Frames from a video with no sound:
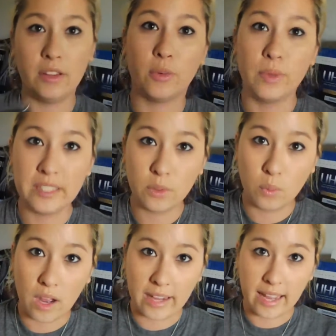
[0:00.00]
The
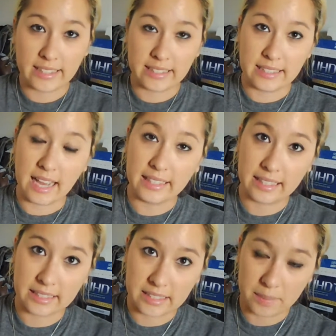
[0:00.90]
reason why I did not
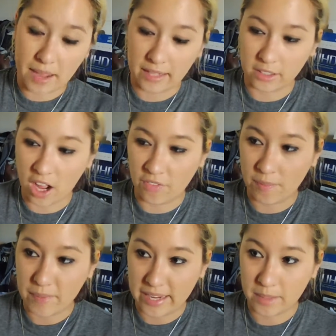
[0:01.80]
get the Z palette off
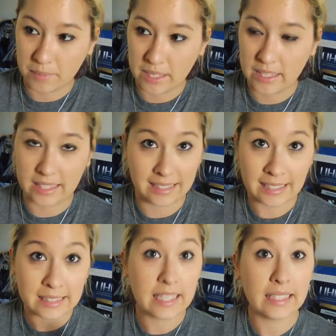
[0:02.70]
of Makeup Geek, it
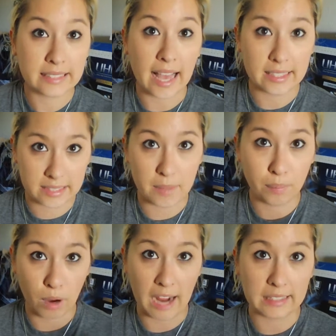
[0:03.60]
is the exact
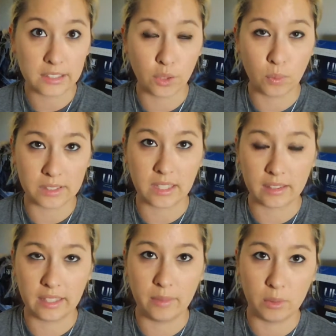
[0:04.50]
same price. There was
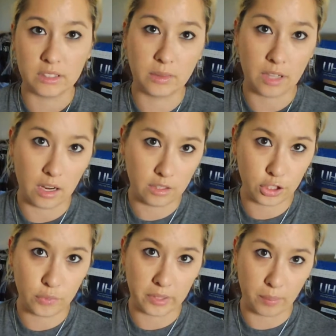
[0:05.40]
nothing, it wasn't
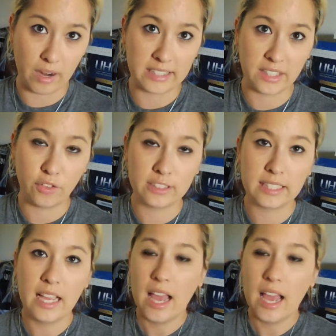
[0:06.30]
to do with a price difference.